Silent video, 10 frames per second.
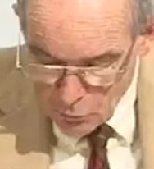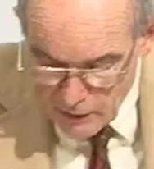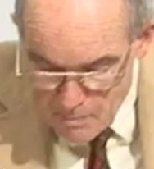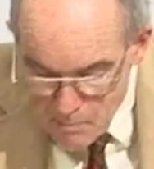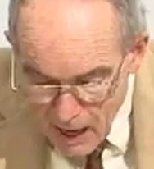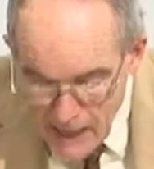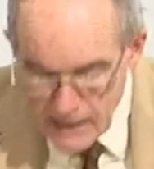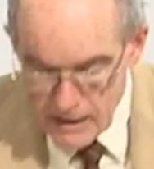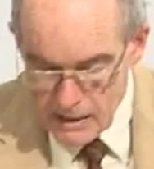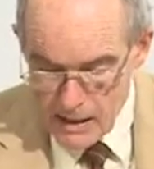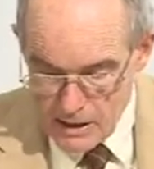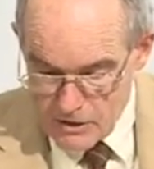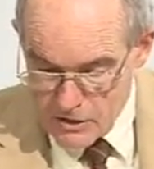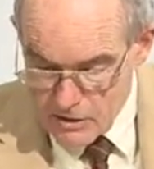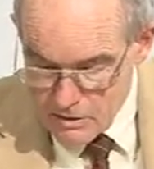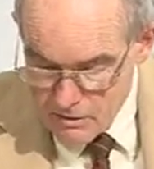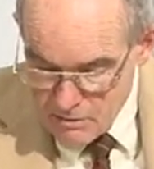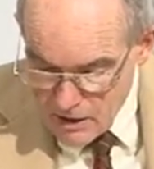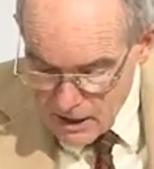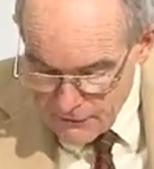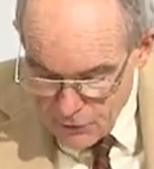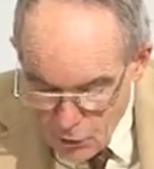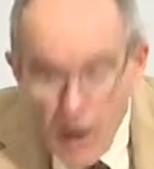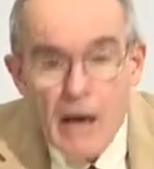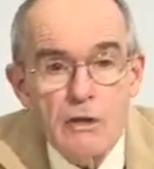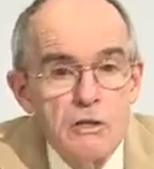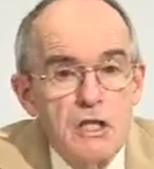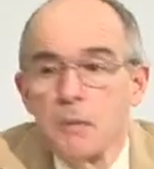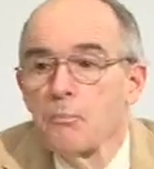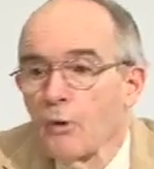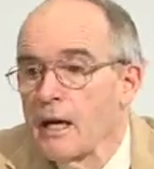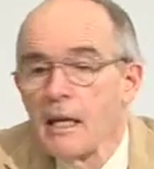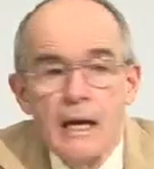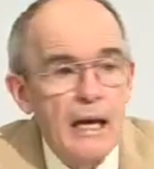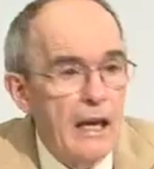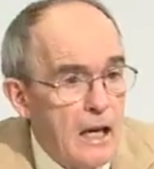remind us of Christ, to bring